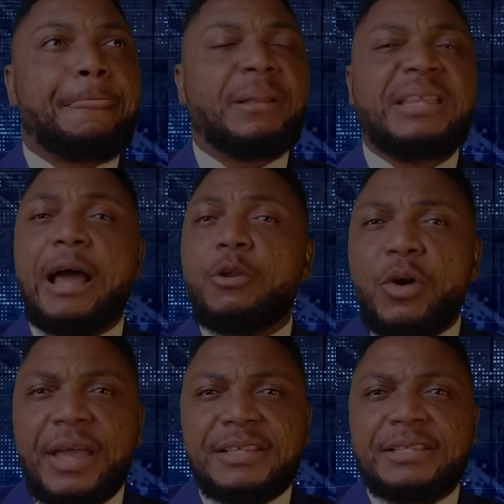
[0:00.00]
their
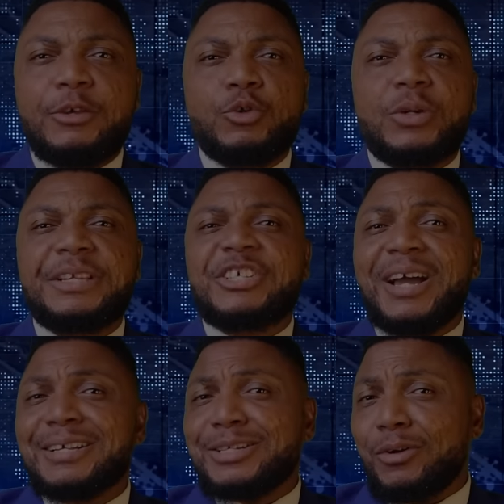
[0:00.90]
lawyers, they usually
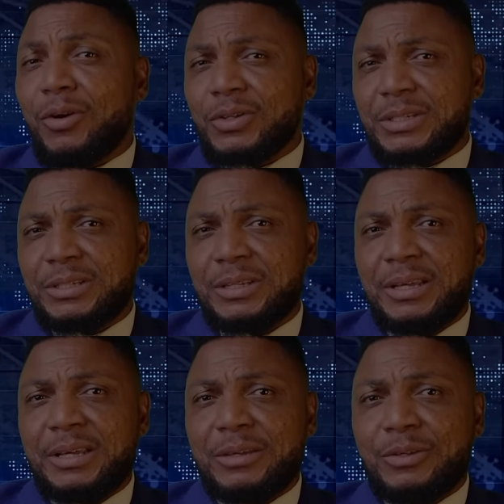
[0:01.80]
charge a lot.
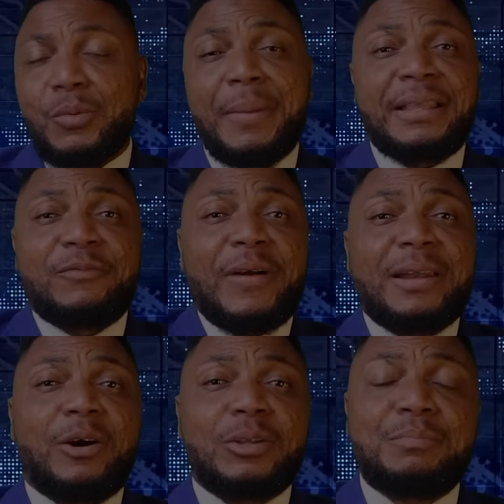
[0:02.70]
You might
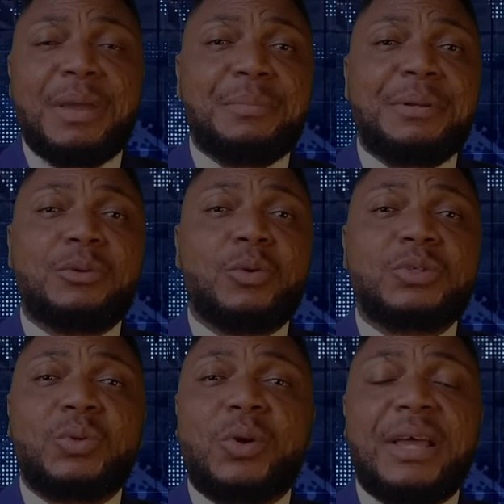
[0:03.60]
find out maybe
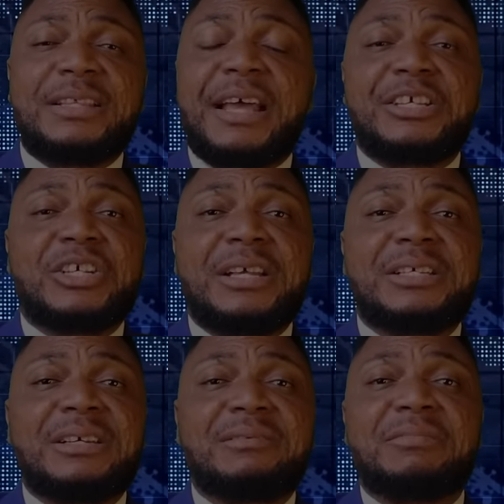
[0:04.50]
those lawyers, they are
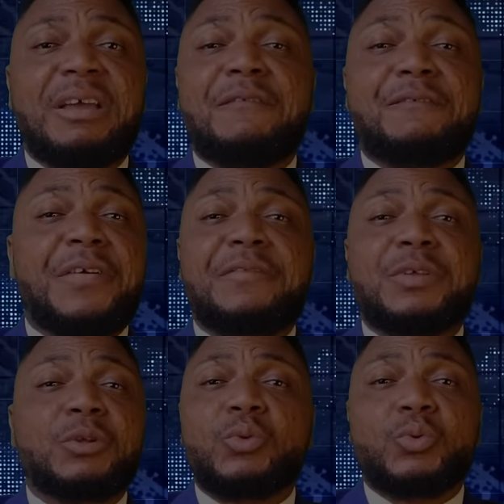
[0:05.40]
charging
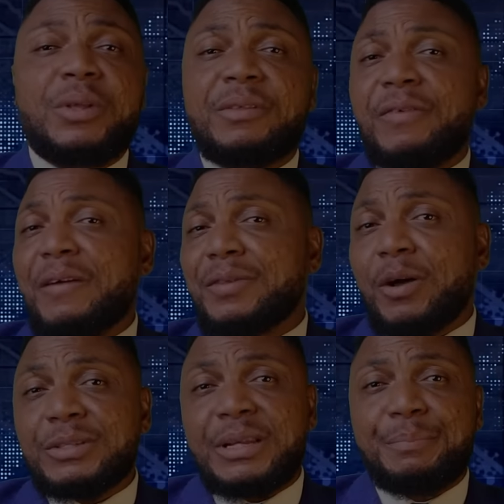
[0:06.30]
15,000 to
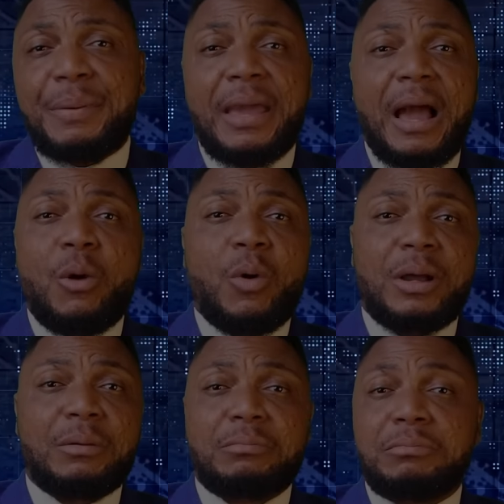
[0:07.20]
25,000 per
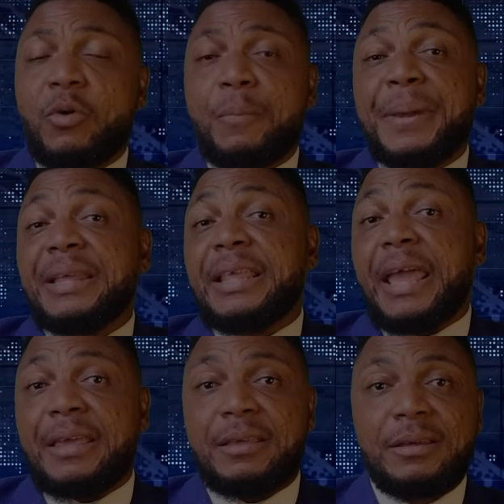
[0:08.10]
hour or per
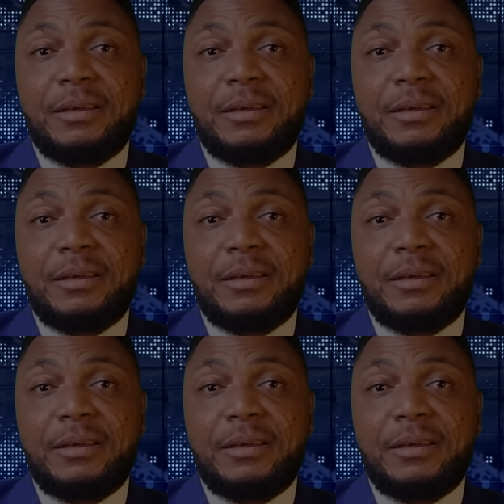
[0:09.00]
day.